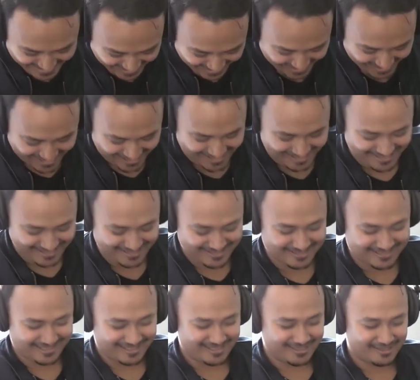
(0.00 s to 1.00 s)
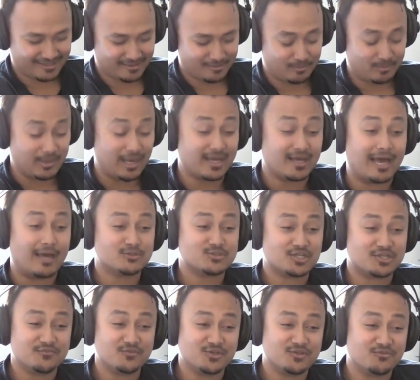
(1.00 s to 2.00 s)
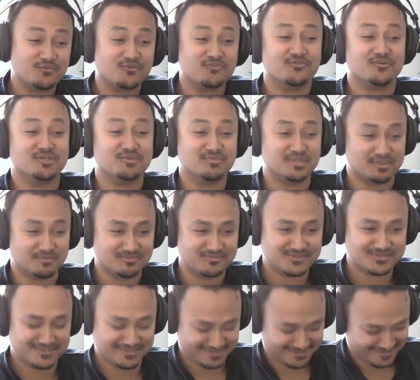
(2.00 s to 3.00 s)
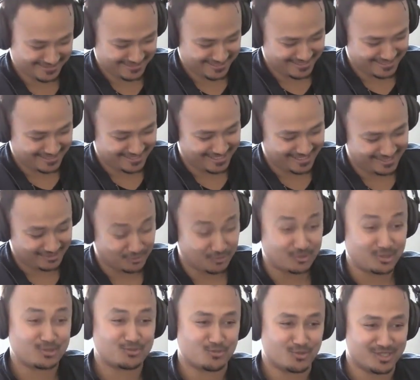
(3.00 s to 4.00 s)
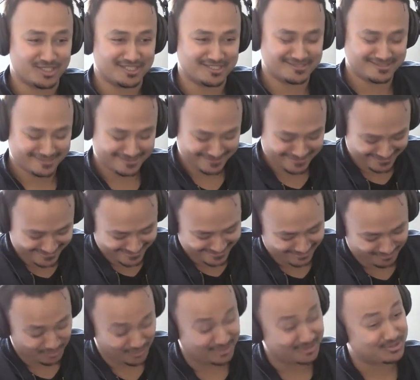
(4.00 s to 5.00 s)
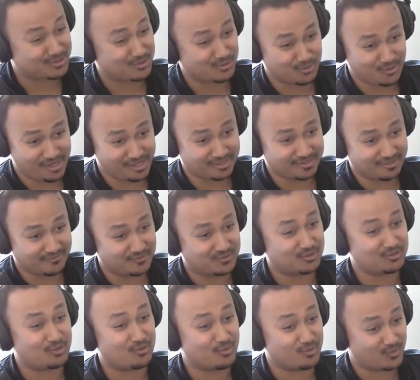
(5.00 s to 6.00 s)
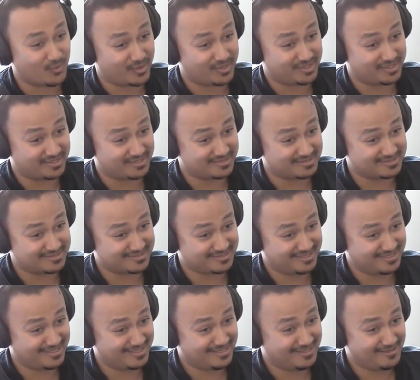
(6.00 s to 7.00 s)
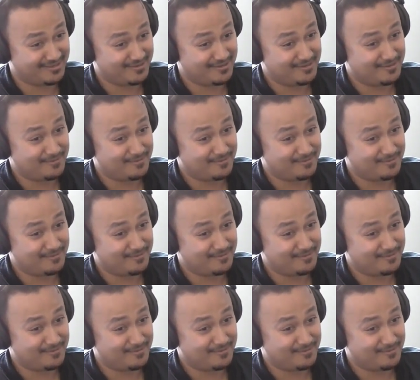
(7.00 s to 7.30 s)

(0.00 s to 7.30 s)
I uh, outside of looking for funny memes. Okay. And going on Reddit. Reddit's great. If you yes, don't know what Reddit is, is, yeah, it's a wonderful